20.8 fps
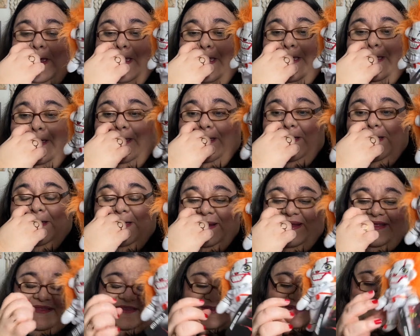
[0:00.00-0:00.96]
Wow.
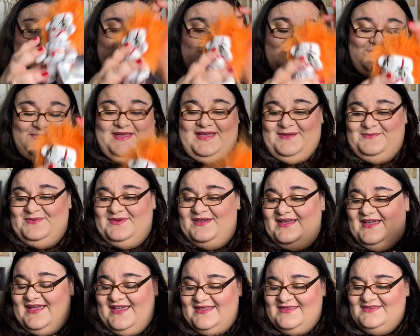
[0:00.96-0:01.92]
It looks like, pretty bad, but
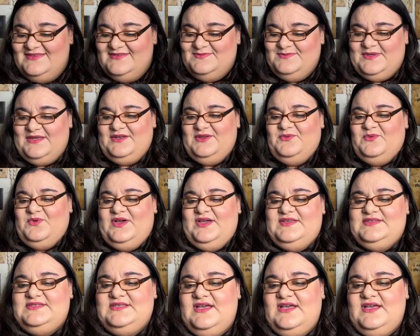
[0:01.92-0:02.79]
it's Pennywise.